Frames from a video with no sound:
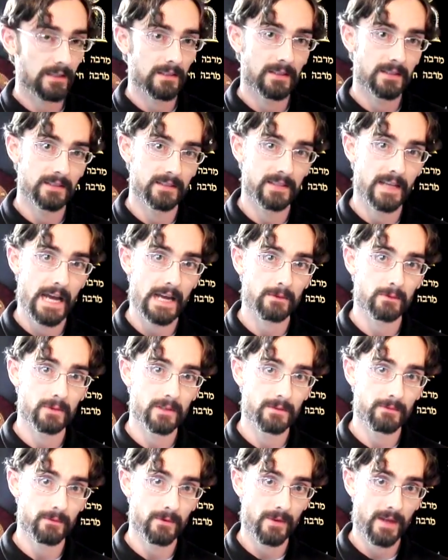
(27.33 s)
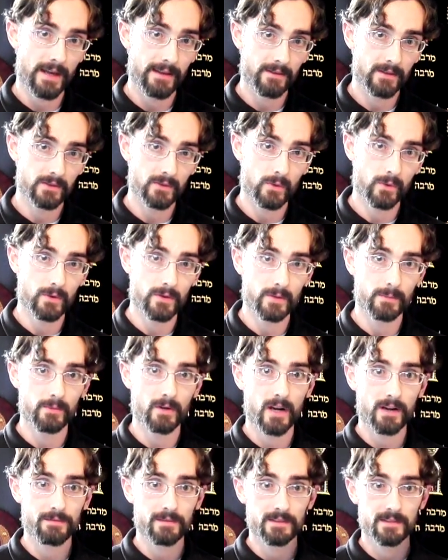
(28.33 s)
is an acronym for that. The Torah, the
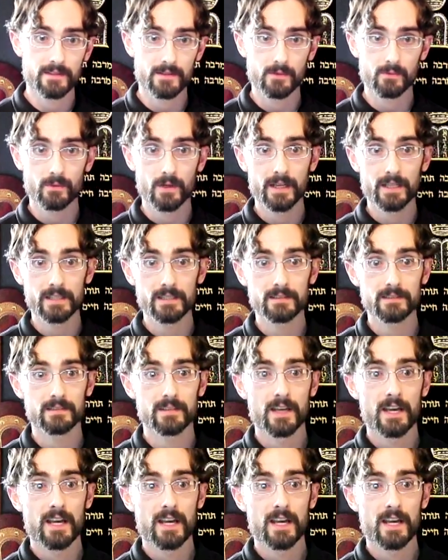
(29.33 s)
prophets, and the writings.